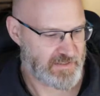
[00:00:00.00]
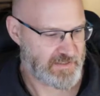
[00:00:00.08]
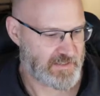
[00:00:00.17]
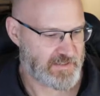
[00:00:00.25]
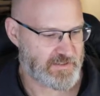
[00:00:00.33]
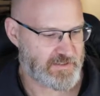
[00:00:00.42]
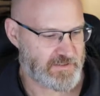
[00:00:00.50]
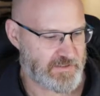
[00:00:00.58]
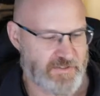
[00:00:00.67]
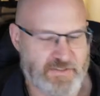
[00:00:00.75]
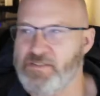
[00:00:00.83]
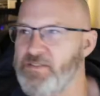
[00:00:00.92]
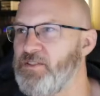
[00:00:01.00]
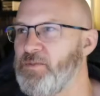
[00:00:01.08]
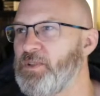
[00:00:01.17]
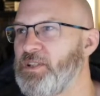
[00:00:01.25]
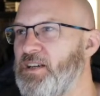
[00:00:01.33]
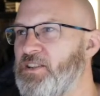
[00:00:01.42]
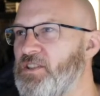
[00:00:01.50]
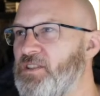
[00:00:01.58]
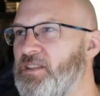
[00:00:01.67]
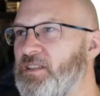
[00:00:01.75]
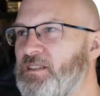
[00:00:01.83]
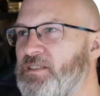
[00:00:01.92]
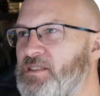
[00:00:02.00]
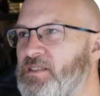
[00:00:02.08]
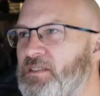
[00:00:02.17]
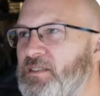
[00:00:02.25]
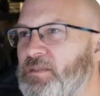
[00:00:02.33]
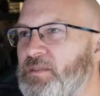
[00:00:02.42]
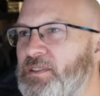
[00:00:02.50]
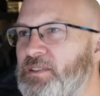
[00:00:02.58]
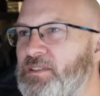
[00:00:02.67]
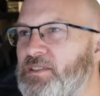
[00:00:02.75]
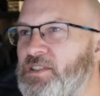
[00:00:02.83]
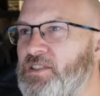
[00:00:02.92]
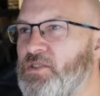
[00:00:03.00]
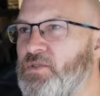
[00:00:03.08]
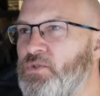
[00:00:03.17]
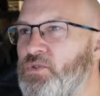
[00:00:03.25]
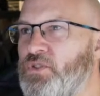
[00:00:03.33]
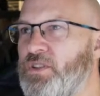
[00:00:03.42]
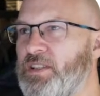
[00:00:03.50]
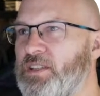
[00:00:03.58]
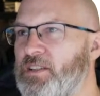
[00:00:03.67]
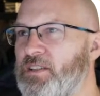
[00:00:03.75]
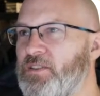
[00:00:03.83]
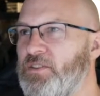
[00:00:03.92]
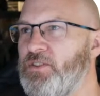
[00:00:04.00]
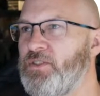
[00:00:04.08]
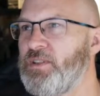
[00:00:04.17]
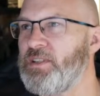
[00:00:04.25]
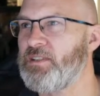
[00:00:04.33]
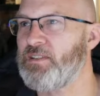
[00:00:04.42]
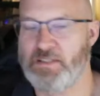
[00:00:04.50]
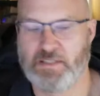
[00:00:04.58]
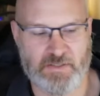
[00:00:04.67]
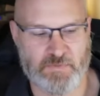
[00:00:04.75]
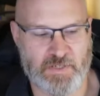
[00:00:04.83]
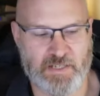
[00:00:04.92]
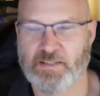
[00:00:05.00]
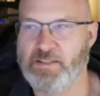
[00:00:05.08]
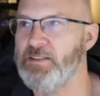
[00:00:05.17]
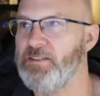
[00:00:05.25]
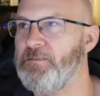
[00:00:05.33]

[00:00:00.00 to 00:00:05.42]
I got a whole lot of duplication here, so I'm gonna just drink and doink this one.